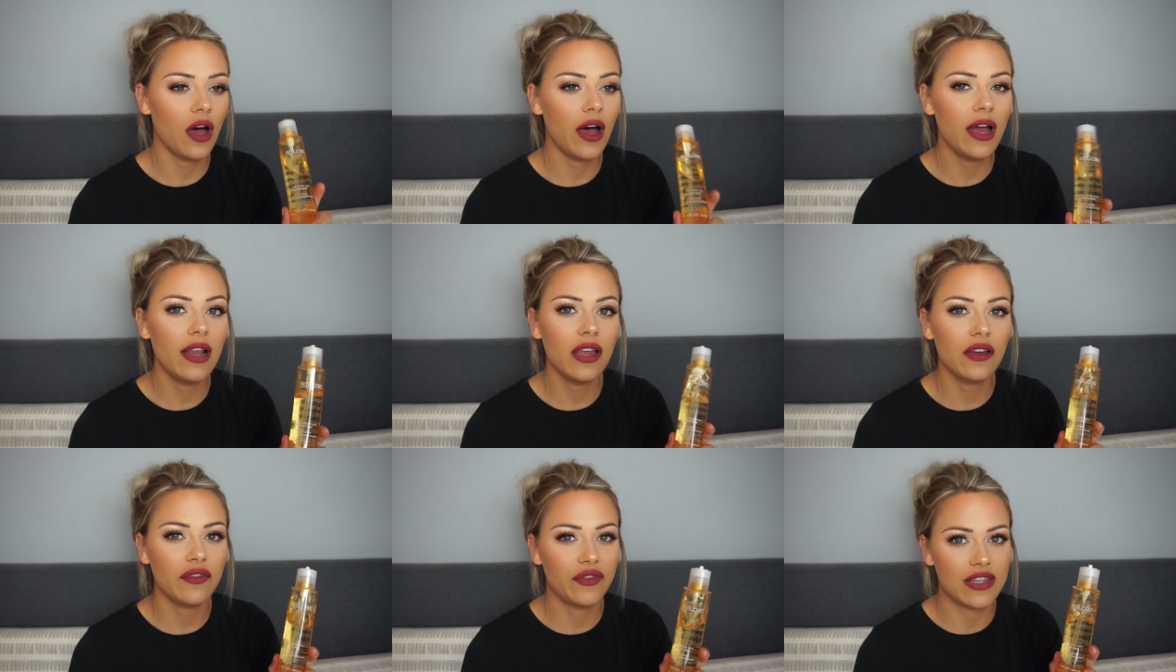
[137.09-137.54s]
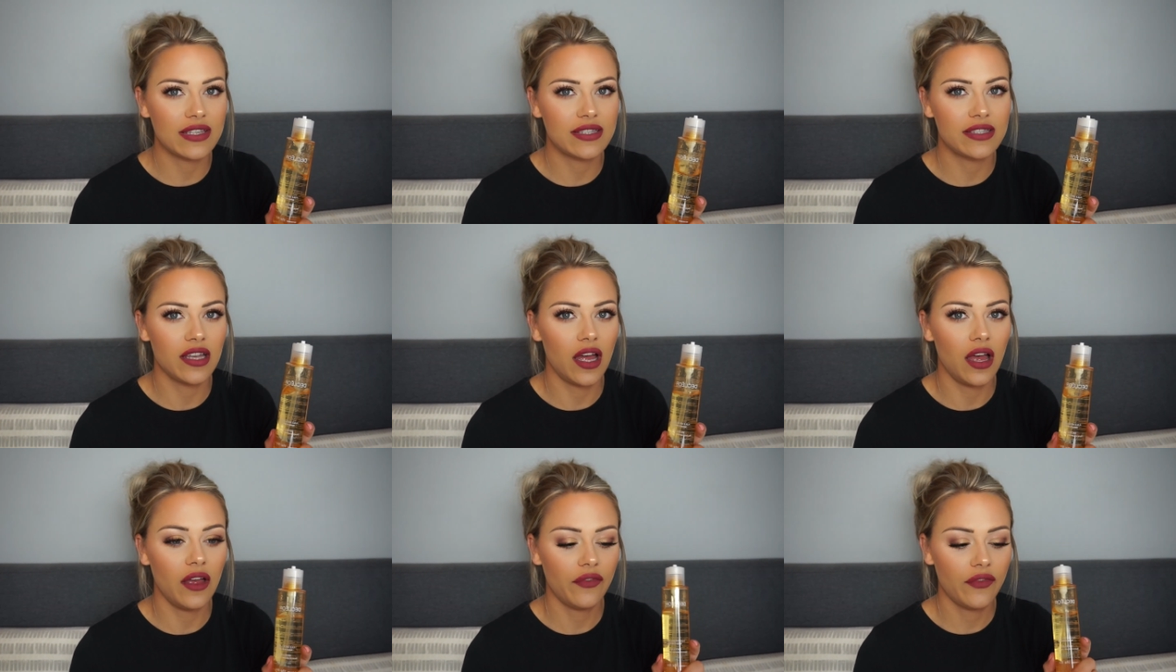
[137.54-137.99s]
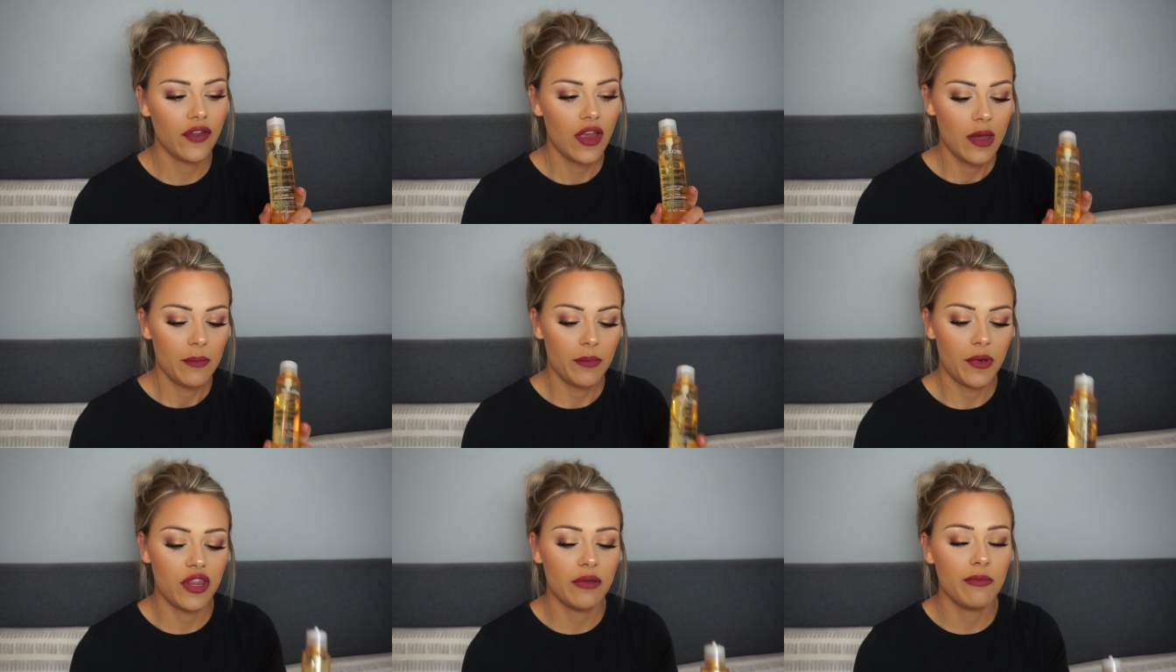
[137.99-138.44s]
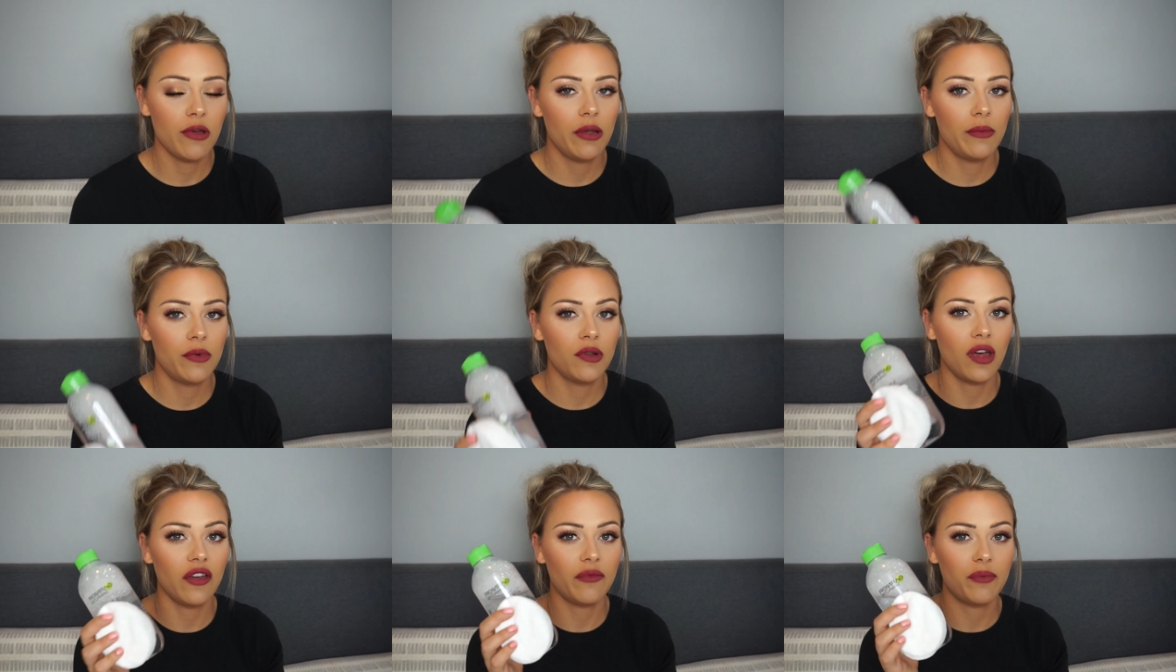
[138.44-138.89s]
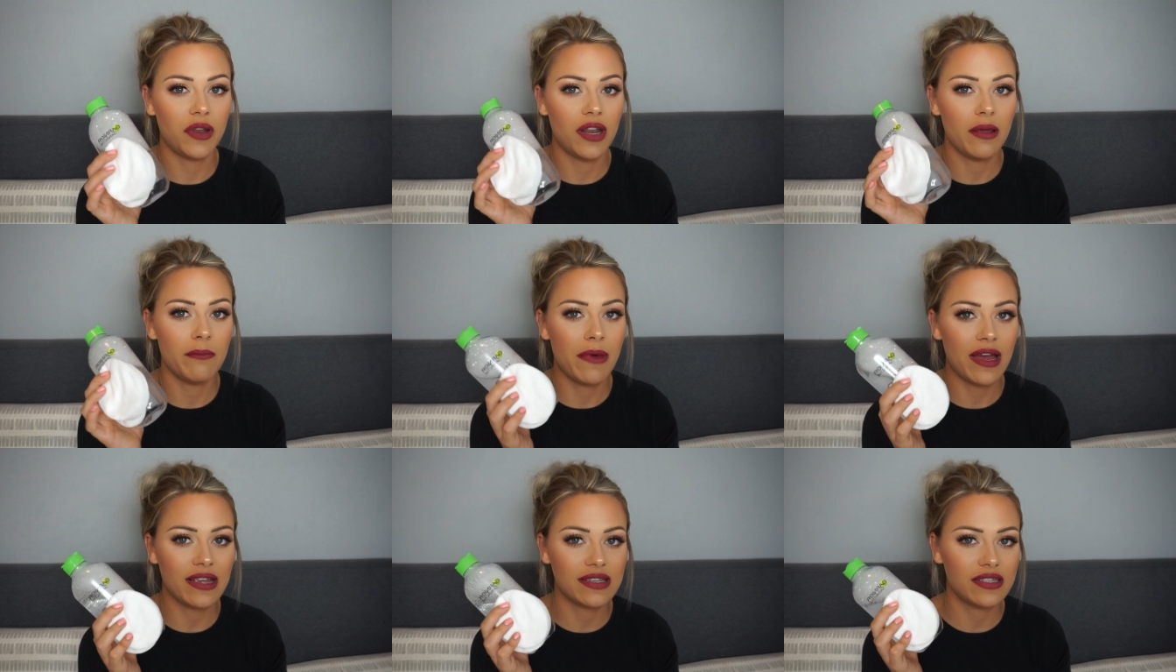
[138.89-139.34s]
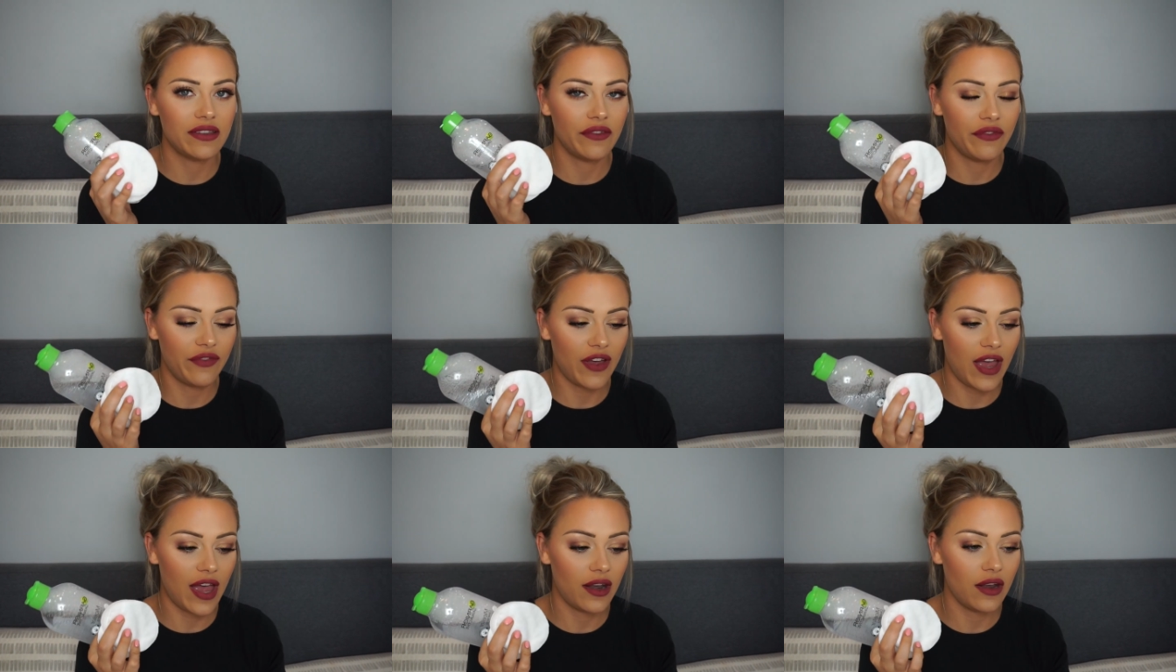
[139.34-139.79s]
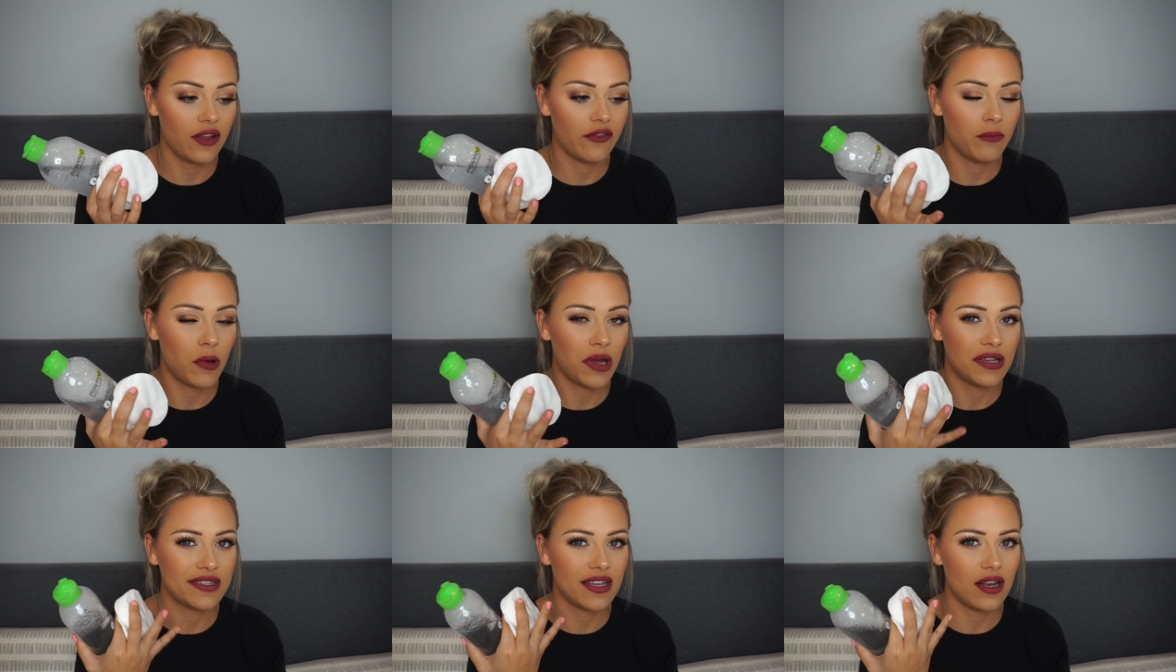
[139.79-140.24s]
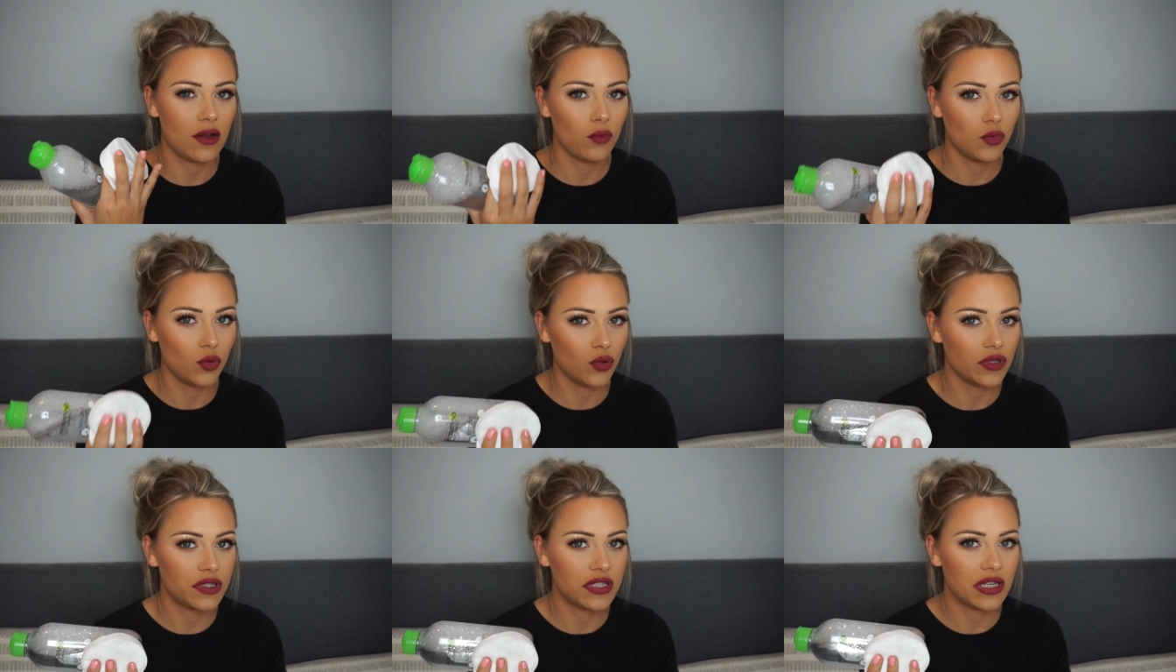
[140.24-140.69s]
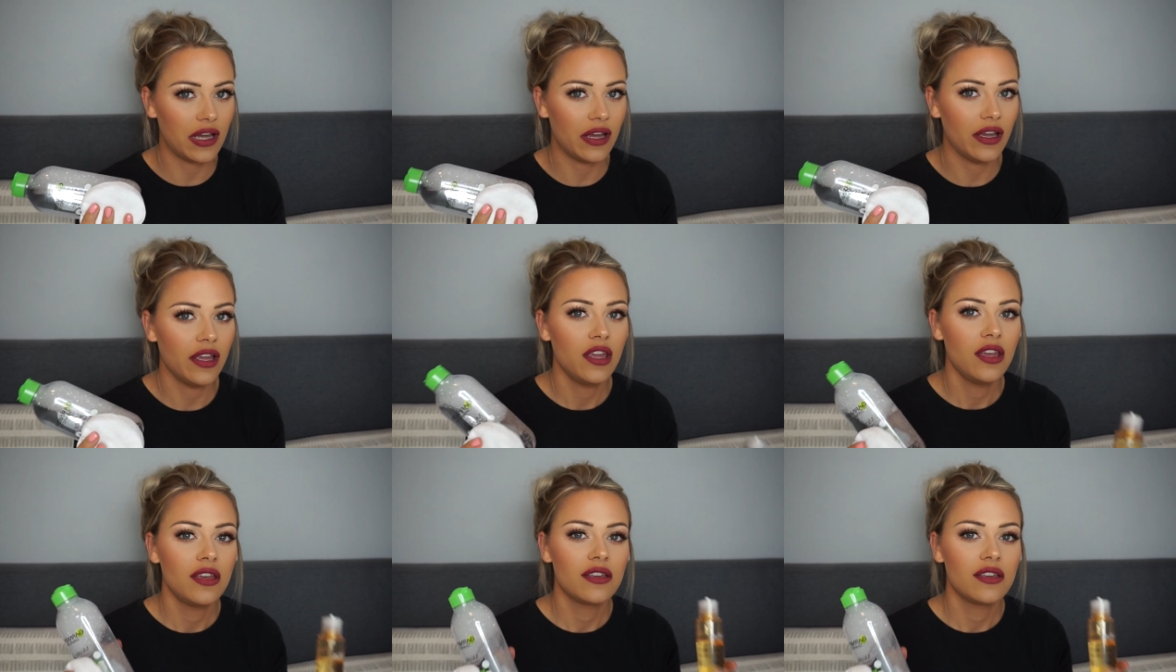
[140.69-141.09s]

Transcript: I love this stuff, but at the moment I've been a massive fan of micellar water,